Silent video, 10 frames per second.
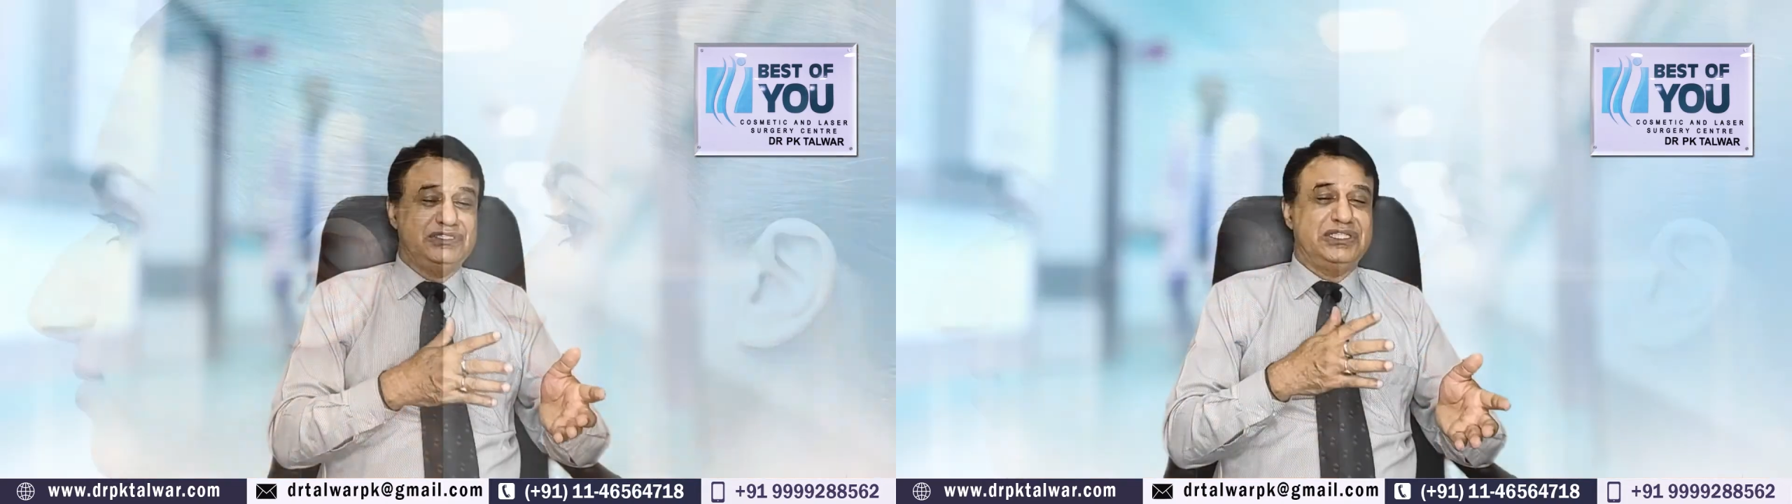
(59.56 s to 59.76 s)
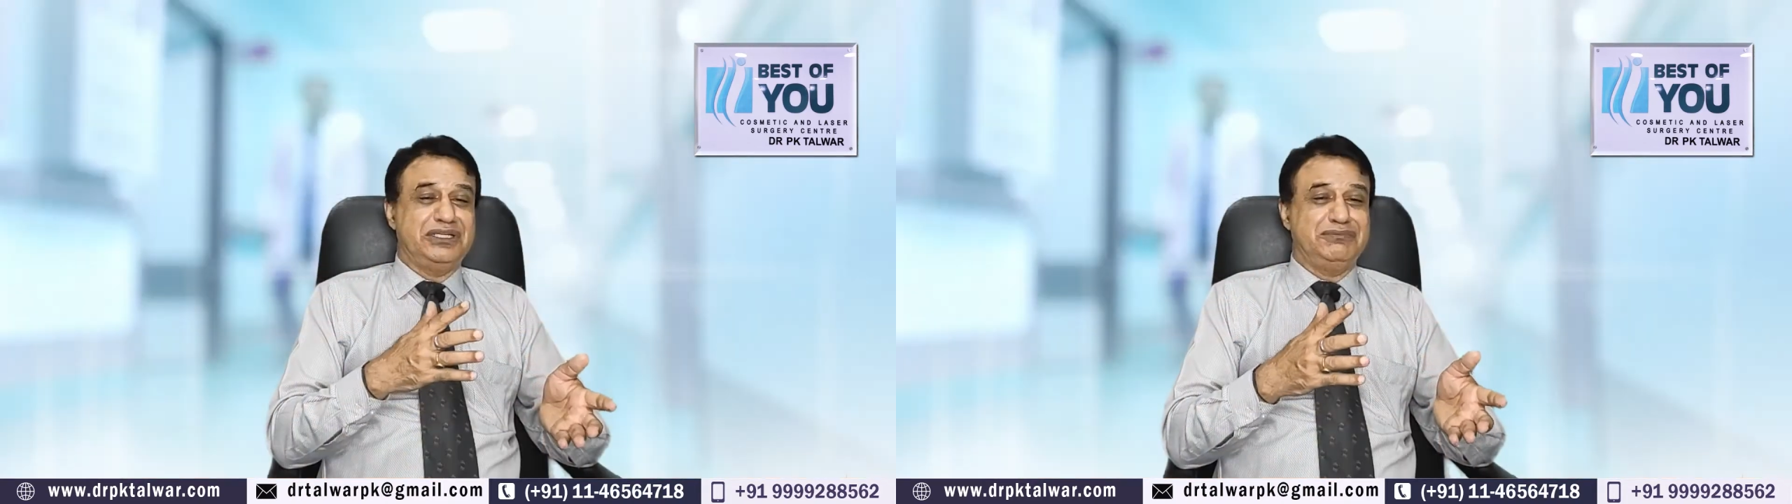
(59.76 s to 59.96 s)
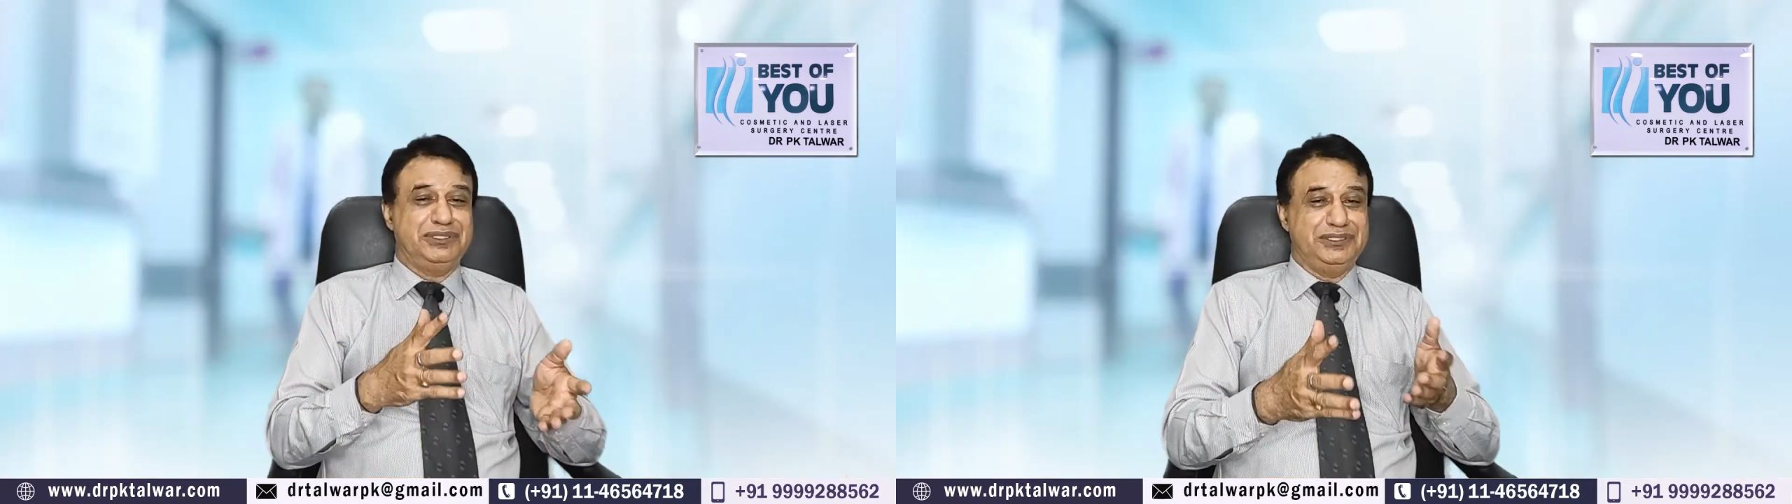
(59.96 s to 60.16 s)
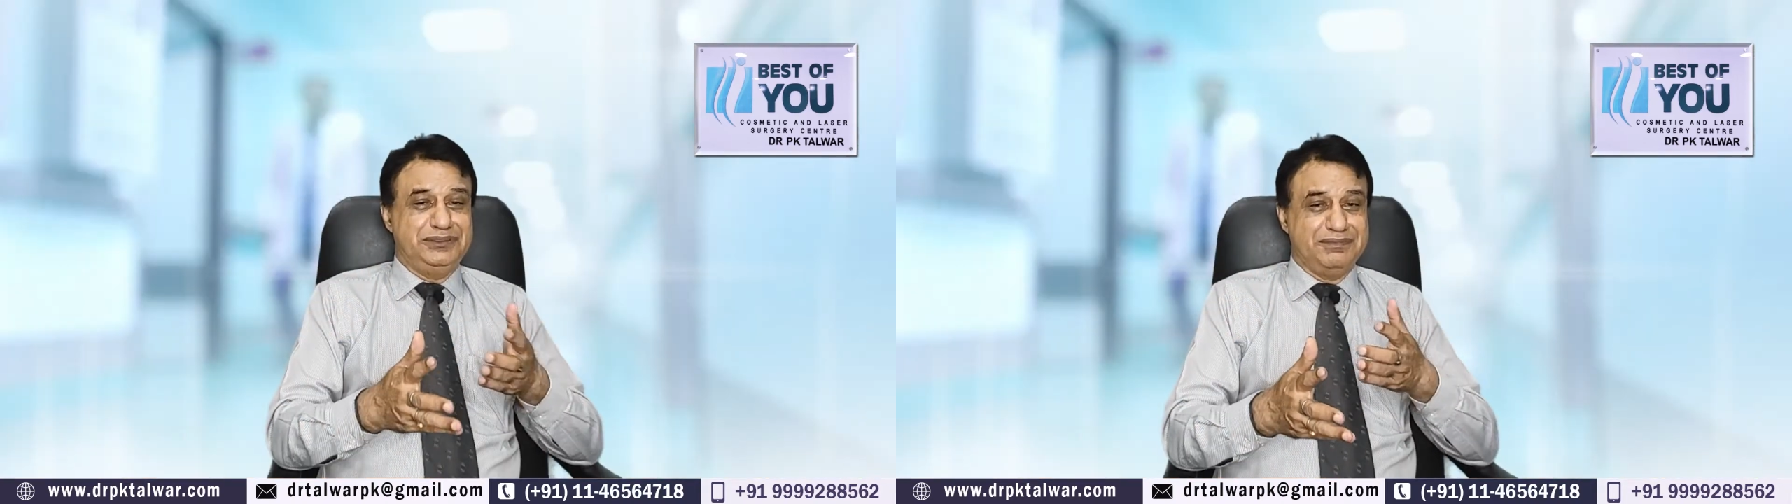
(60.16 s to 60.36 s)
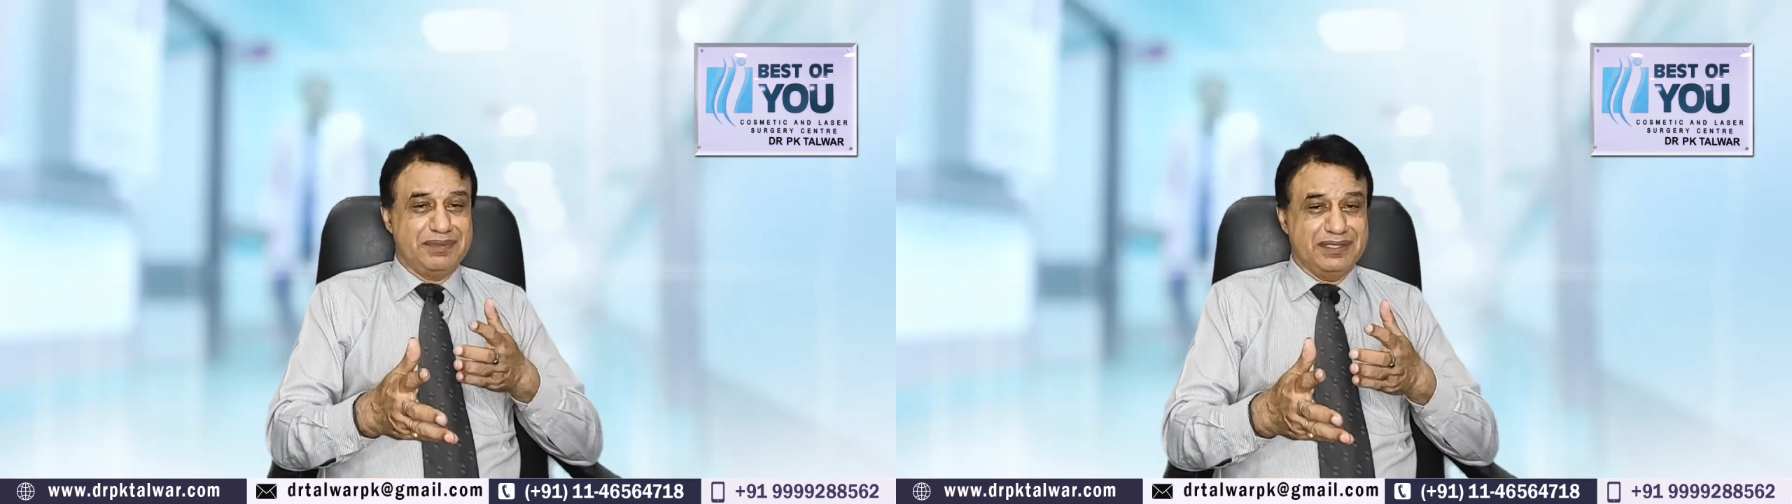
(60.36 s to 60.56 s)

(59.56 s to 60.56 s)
can be